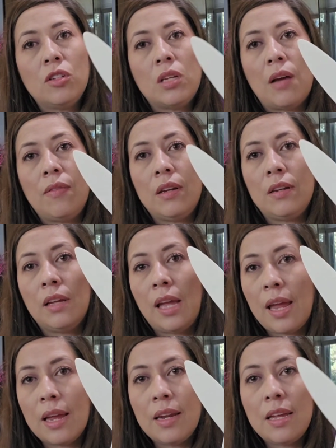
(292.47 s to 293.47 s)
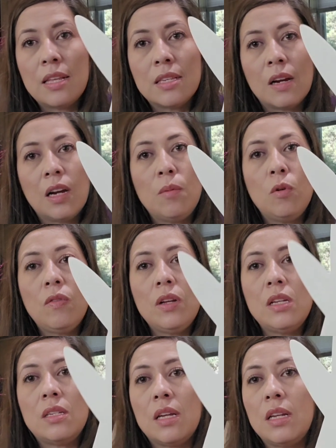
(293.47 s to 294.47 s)
just having candy and scary
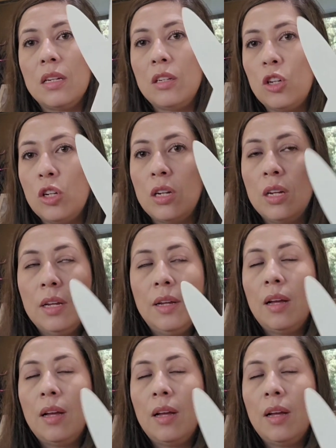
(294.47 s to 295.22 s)
movies and good.